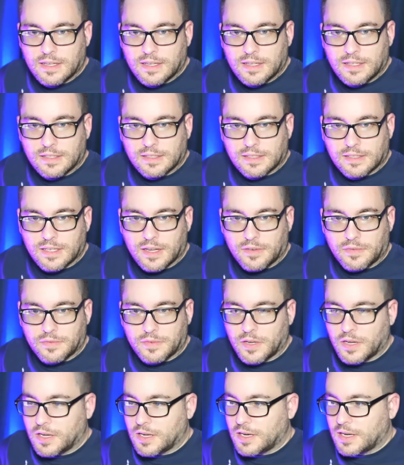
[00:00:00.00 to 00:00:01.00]
stuff
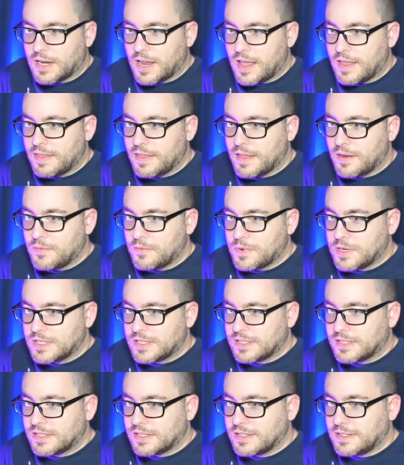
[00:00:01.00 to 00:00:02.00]
on. And then we
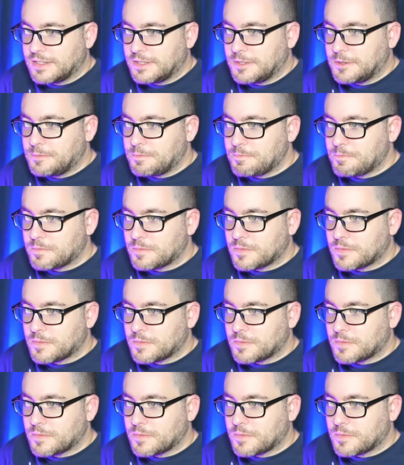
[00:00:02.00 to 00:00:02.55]
see